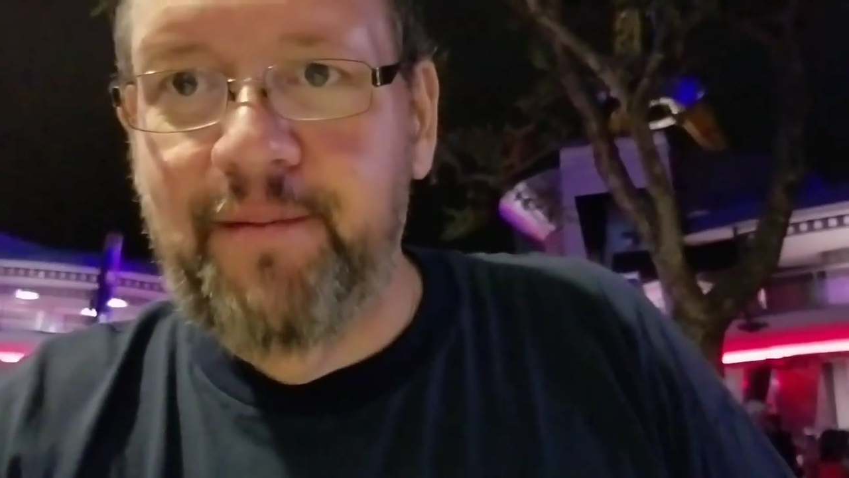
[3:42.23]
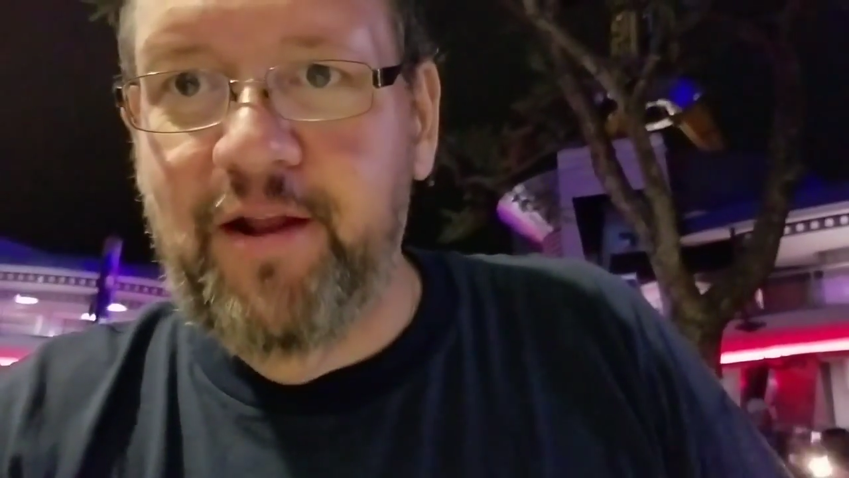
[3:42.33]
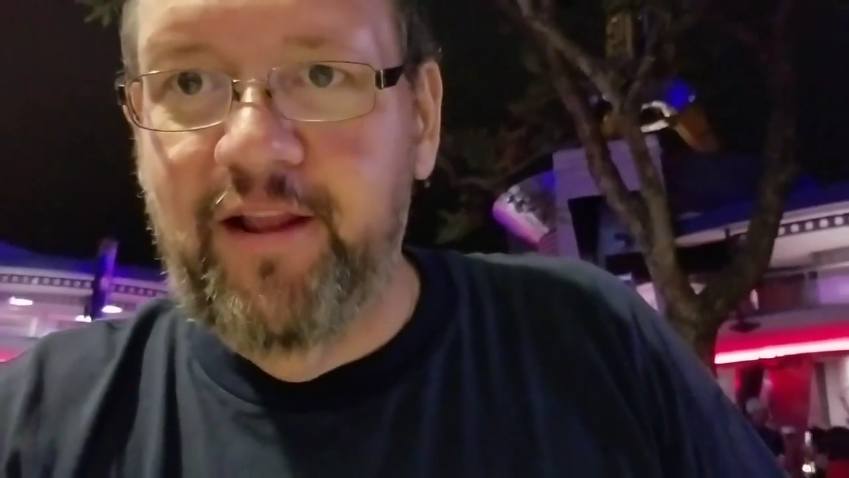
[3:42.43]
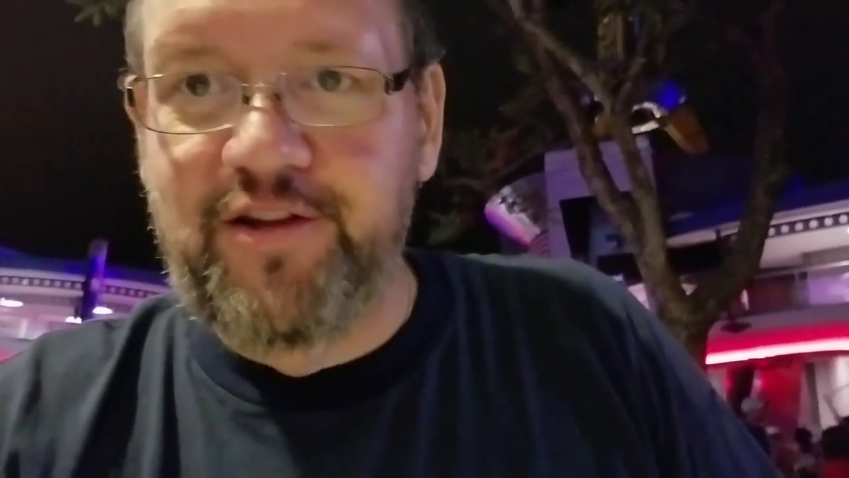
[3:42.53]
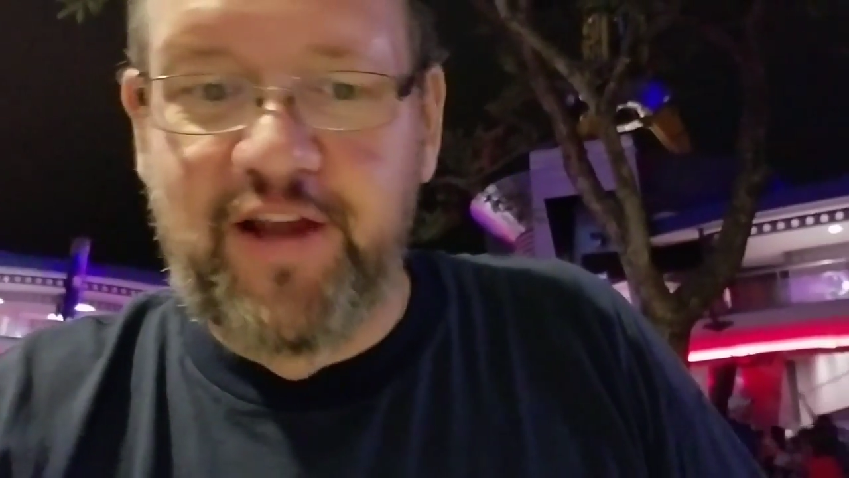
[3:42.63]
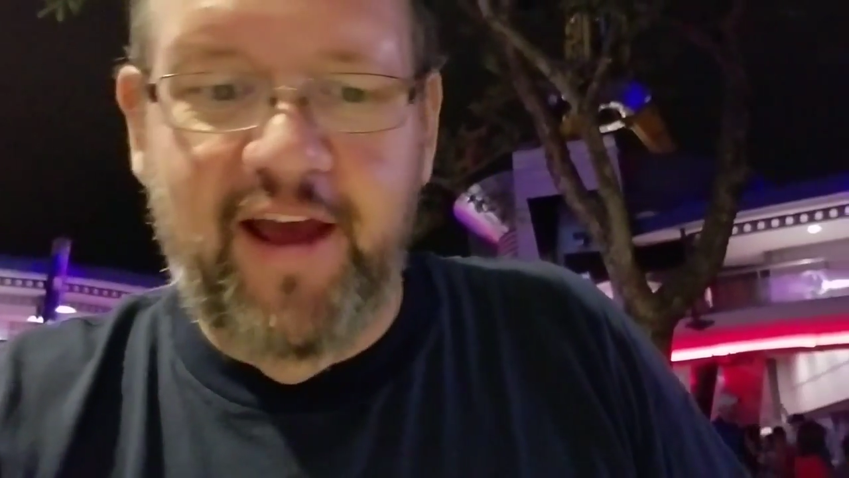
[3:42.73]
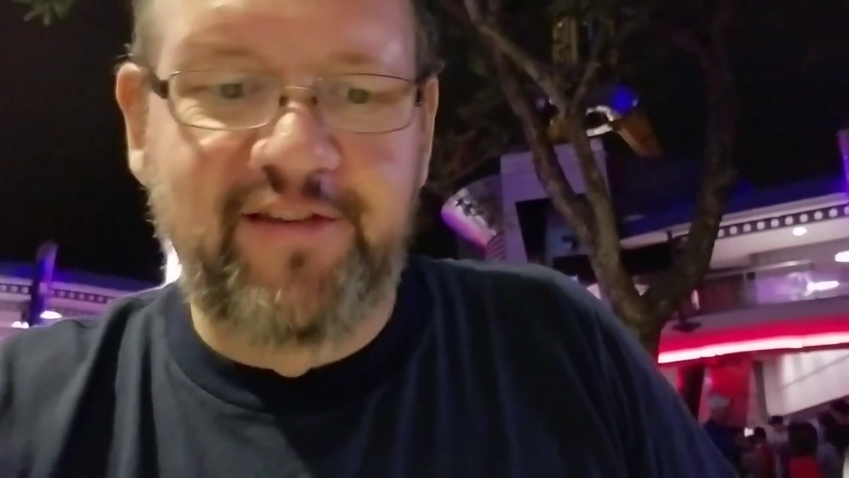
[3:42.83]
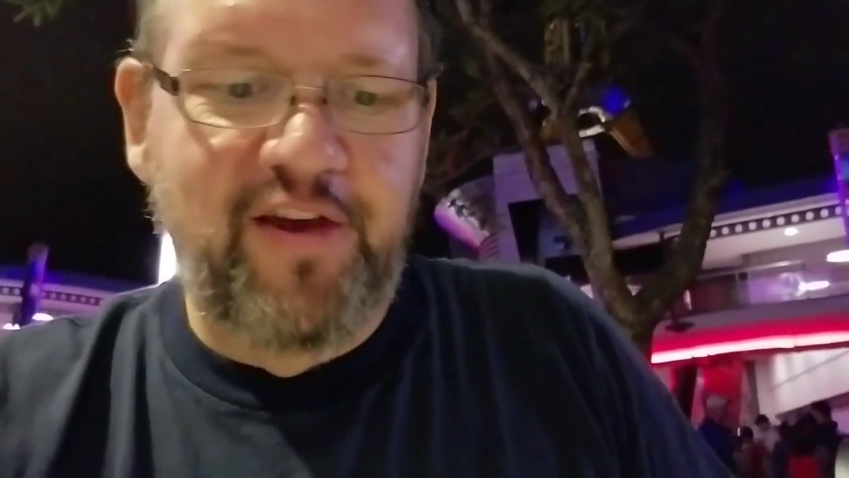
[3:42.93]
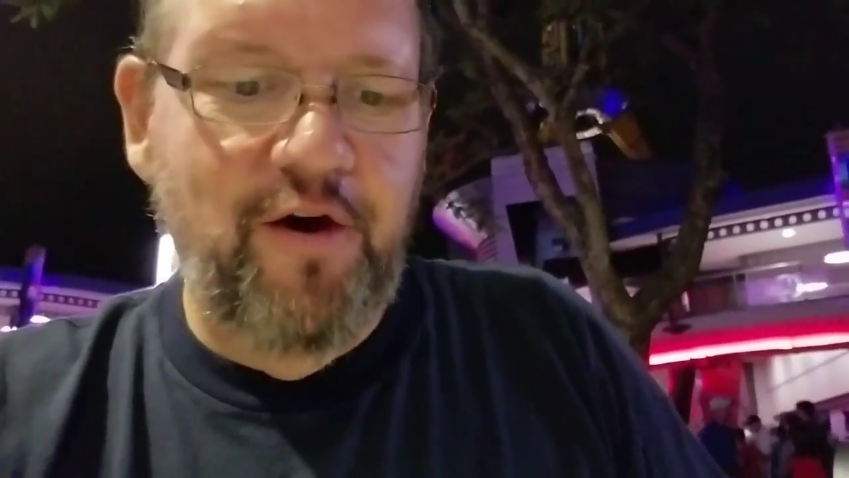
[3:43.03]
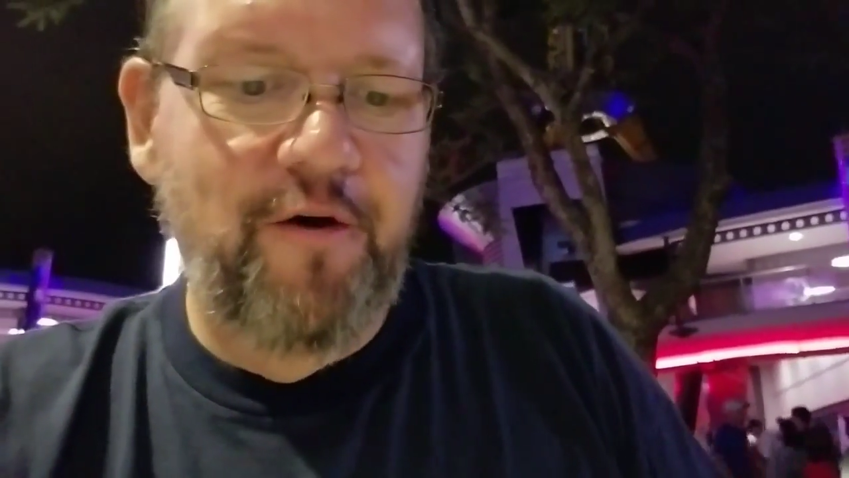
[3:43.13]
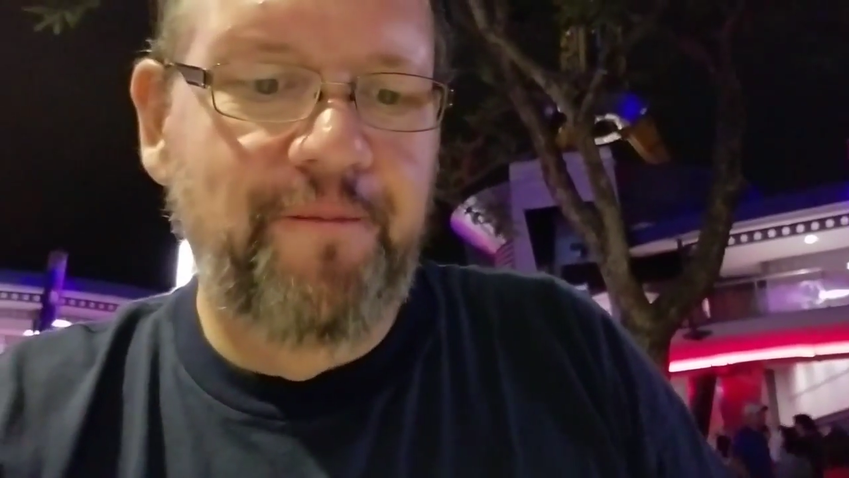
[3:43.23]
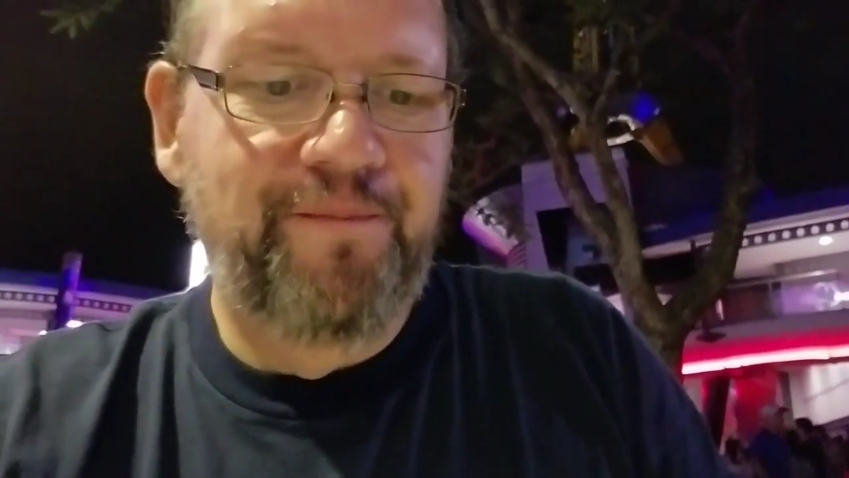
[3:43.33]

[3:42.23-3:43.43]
I'm going to let you guys go.